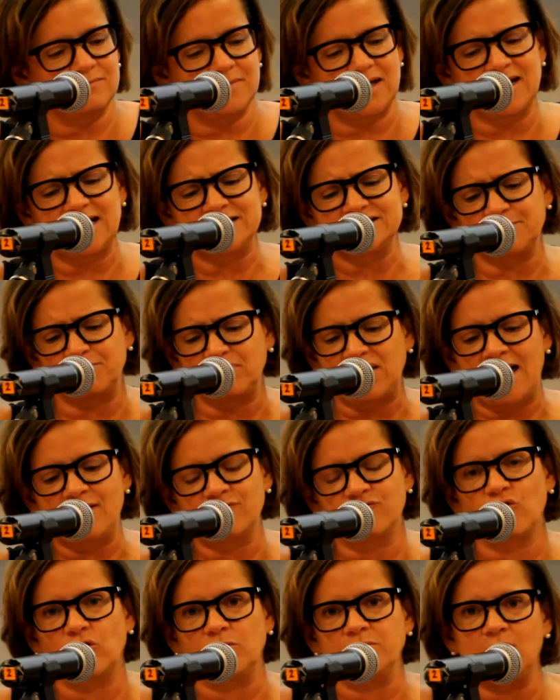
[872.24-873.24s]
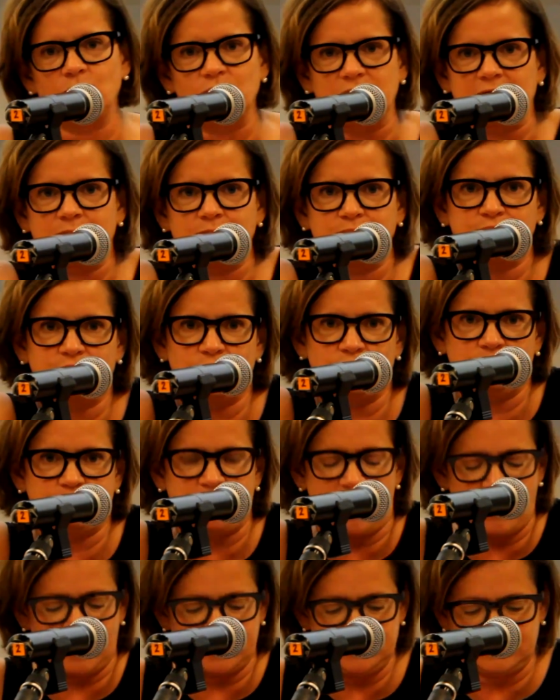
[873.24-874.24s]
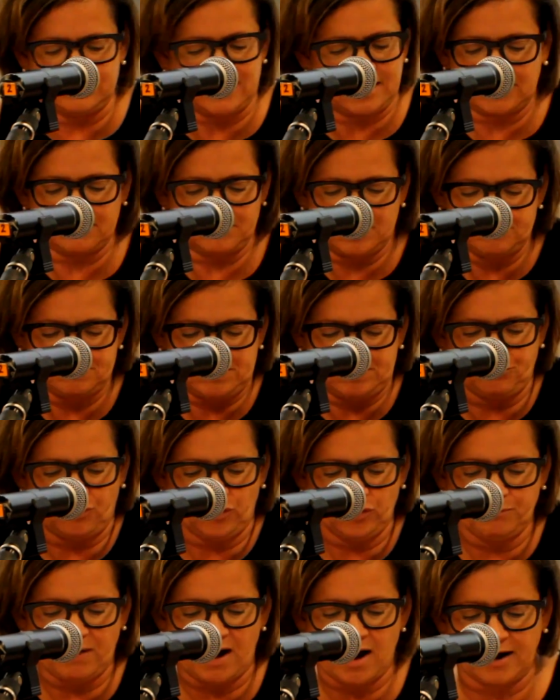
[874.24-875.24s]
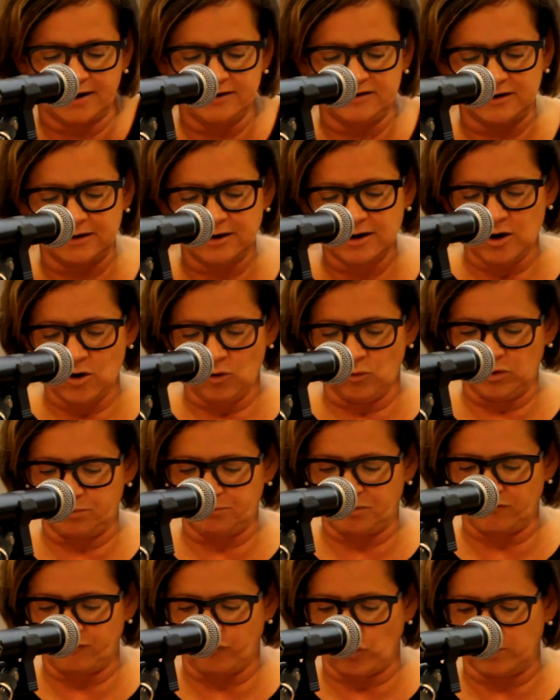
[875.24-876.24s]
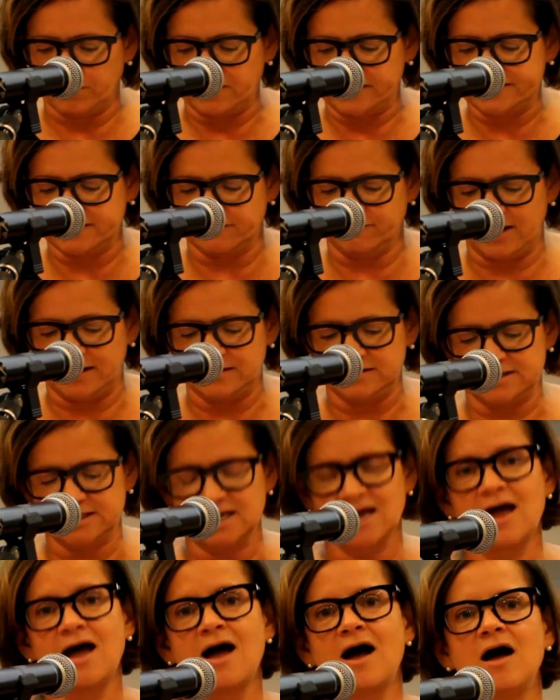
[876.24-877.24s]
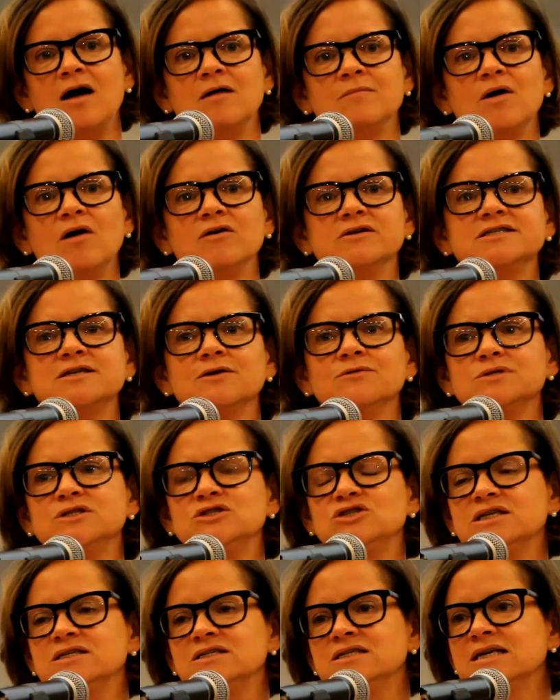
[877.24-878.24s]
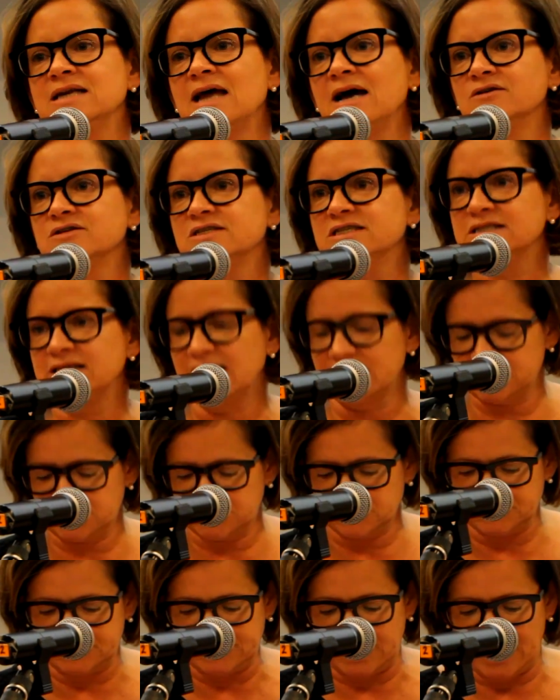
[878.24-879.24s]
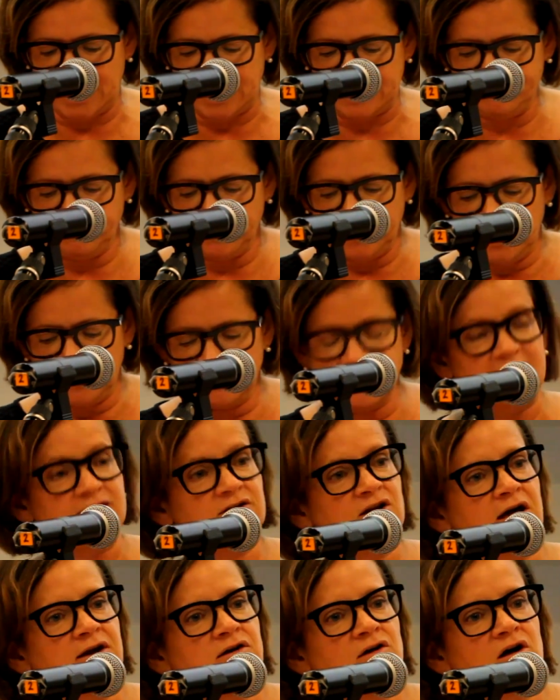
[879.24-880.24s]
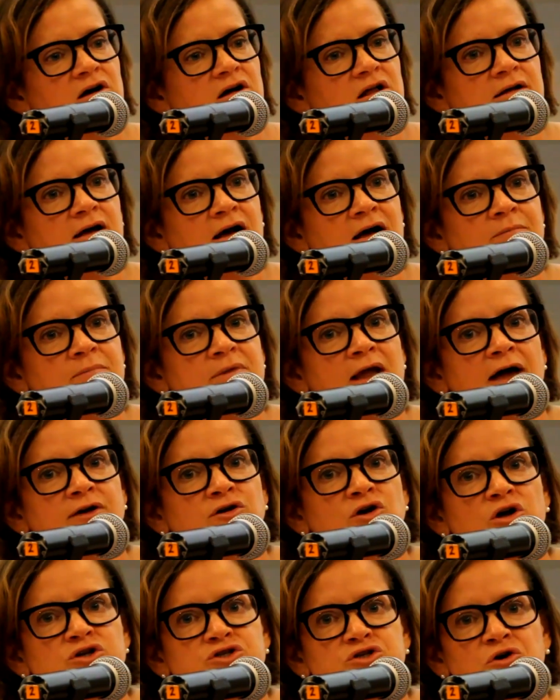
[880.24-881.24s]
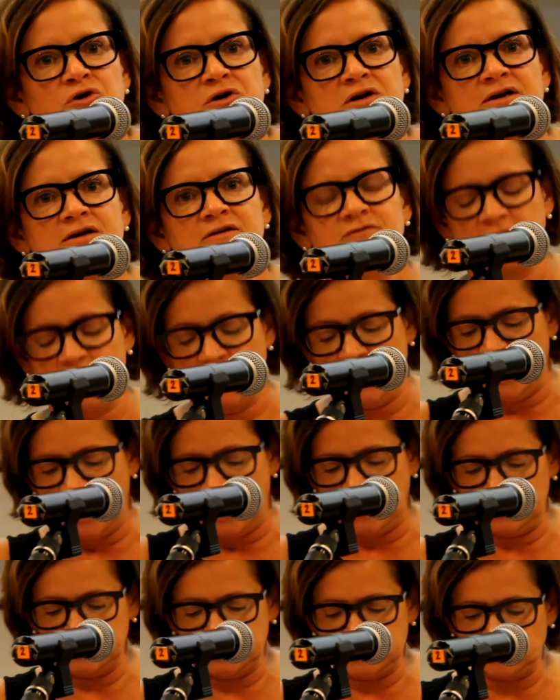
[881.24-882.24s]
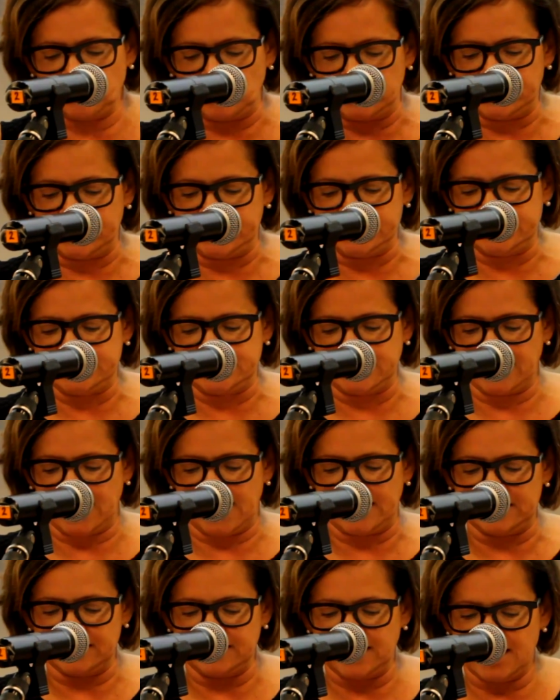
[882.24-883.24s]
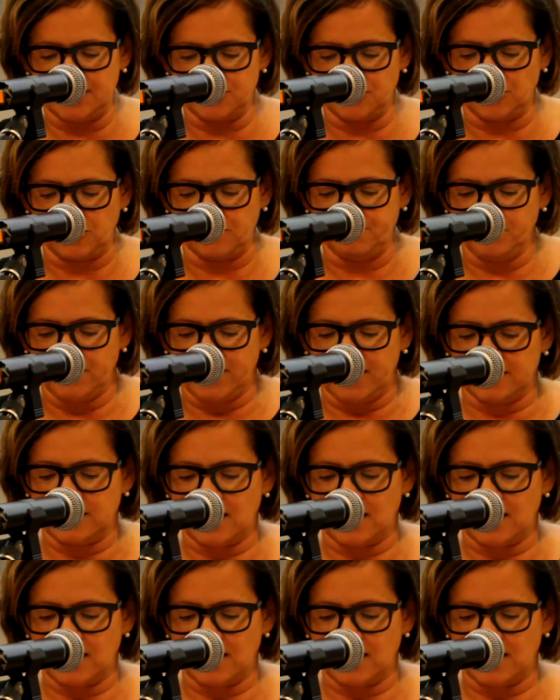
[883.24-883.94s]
has a platform that we can pull behind, that can be pulled behind it with performance events. Also, it was just announced yesterday that Not an Alternative is releasing a letter